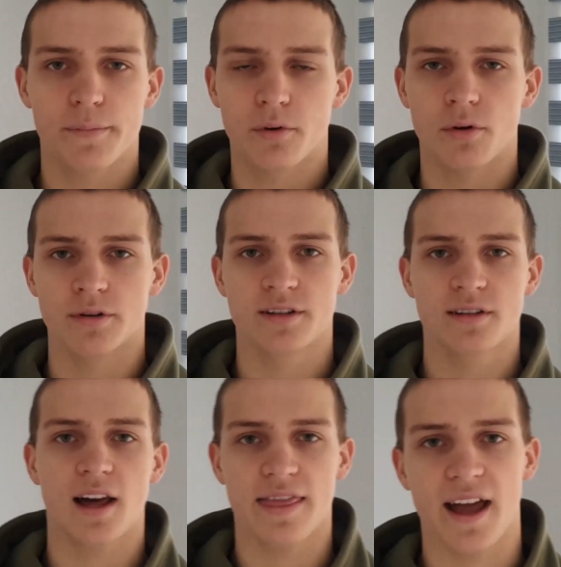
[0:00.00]
board
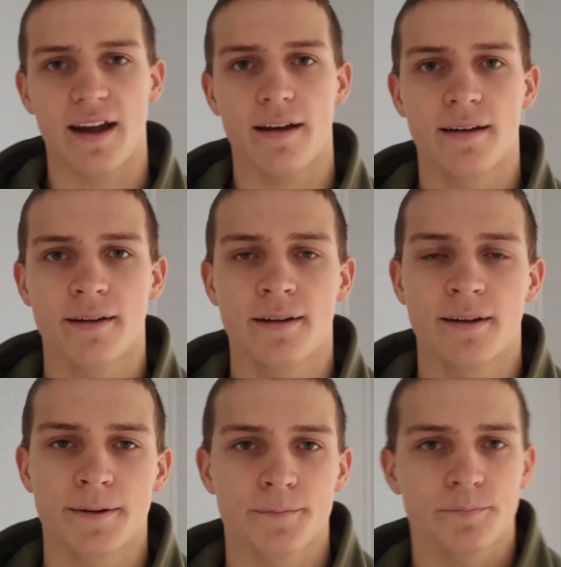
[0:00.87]
like that,
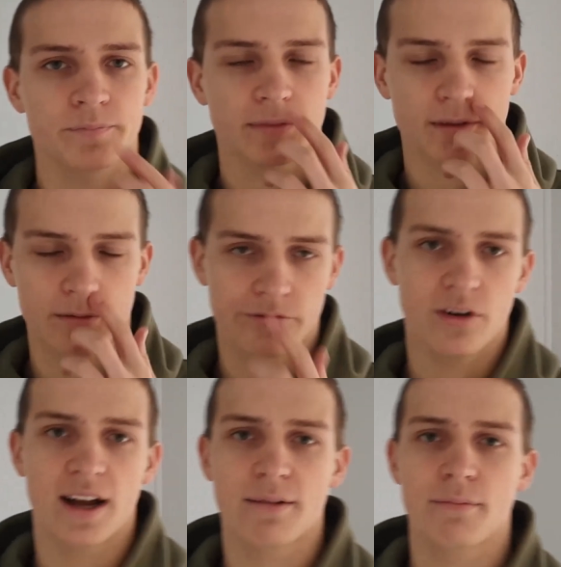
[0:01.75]

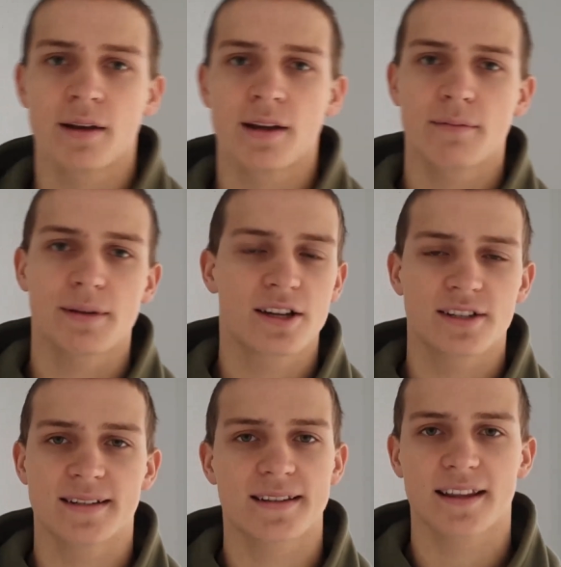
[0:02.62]
right?
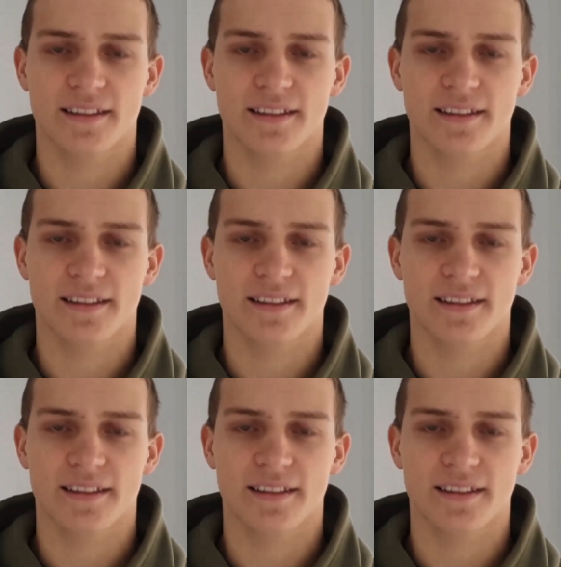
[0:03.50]
Because